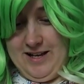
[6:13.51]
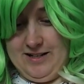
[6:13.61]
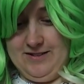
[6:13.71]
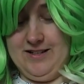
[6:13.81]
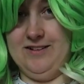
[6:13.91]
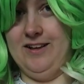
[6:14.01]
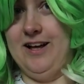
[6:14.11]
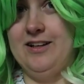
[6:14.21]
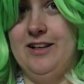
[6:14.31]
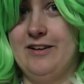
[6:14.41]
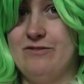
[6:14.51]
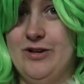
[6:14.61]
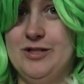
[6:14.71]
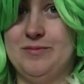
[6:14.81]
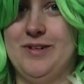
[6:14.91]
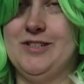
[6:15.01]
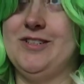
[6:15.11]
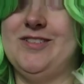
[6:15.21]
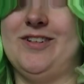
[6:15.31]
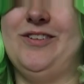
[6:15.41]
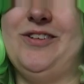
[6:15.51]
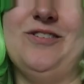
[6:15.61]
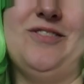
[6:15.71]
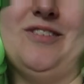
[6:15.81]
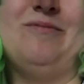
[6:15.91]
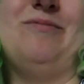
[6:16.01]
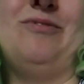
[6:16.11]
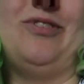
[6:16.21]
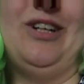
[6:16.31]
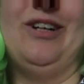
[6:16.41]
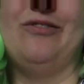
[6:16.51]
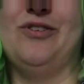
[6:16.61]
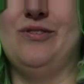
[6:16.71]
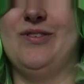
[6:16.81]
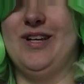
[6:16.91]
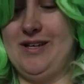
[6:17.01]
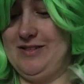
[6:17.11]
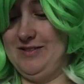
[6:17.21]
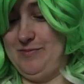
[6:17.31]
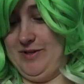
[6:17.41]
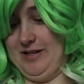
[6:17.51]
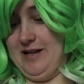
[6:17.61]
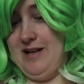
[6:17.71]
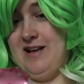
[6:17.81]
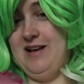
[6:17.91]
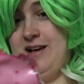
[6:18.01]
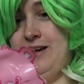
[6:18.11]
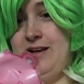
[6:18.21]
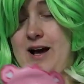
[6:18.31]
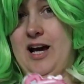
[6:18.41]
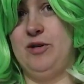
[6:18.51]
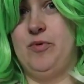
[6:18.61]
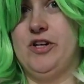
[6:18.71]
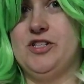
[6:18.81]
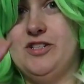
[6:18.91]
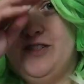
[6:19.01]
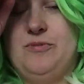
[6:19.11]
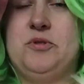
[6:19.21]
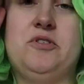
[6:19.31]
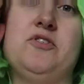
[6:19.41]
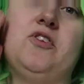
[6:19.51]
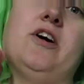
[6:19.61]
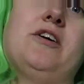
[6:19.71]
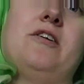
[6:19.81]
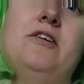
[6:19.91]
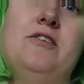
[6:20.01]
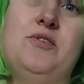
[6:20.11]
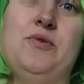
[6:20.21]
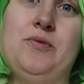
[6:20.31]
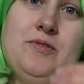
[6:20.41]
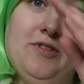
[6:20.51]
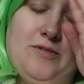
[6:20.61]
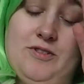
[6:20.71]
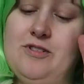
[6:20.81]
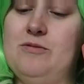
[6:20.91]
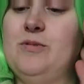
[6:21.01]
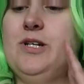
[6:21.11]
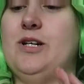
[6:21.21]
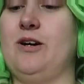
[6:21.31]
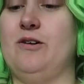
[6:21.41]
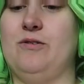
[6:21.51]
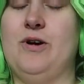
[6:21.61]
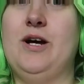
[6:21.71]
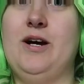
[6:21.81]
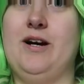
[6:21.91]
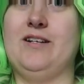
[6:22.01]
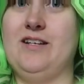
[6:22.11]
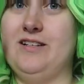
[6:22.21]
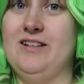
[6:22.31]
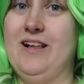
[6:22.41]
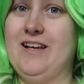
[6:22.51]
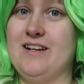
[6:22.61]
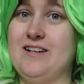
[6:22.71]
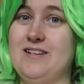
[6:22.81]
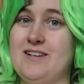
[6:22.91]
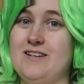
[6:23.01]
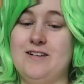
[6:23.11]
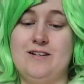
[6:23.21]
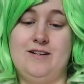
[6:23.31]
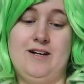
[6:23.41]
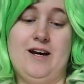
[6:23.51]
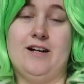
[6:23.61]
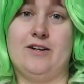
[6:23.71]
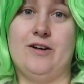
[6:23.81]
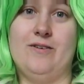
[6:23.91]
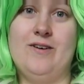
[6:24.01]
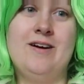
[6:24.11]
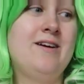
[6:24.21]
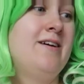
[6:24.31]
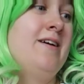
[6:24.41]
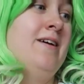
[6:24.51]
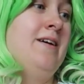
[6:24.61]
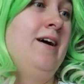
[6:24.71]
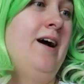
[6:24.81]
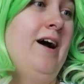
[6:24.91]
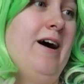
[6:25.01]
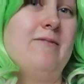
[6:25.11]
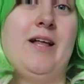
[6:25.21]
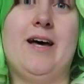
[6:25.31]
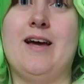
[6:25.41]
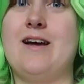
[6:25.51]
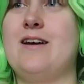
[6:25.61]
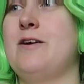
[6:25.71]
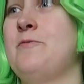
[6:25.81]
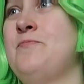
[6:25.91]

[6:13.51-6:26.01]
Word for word: I don't need a lot of like face brushes. I only use them for a few things, but eye brushes, I'm always like, oh, this one's too big. Oh, I need to like, I don't know. I'm like,